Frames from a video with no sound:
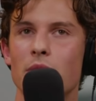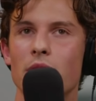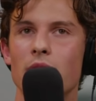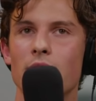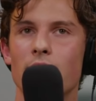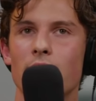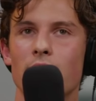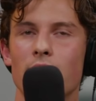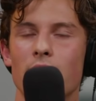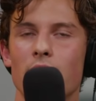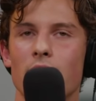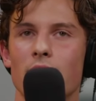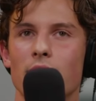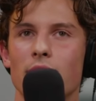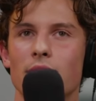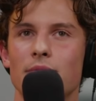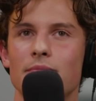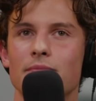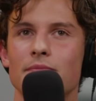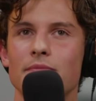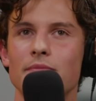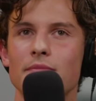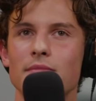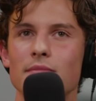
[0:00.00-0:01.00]
are they called?
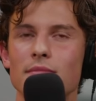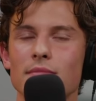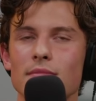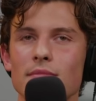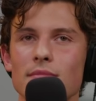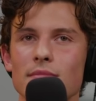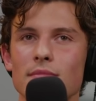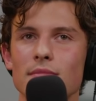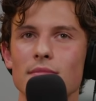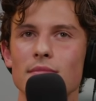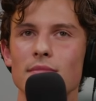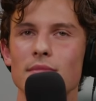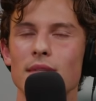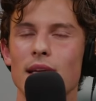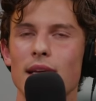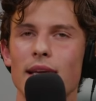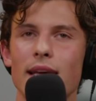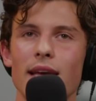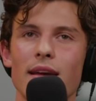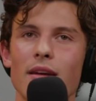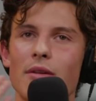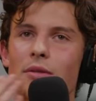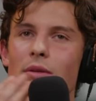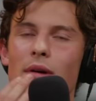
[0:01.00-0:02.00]

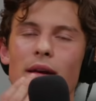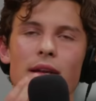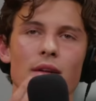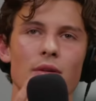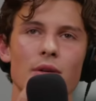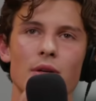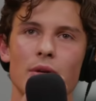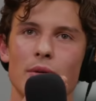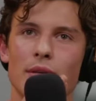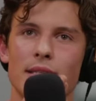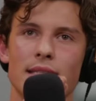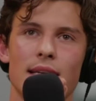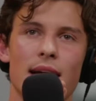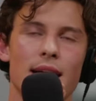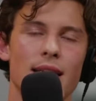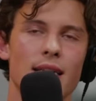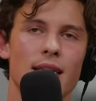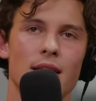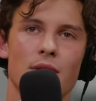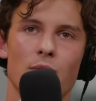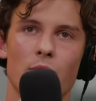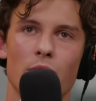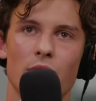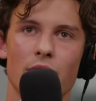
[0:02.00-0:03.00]
I don't know
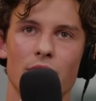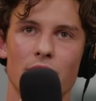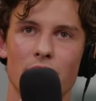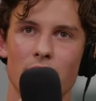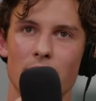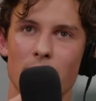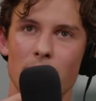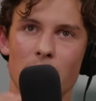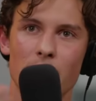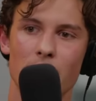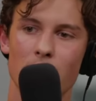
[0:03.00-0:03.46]
exactly the word for them,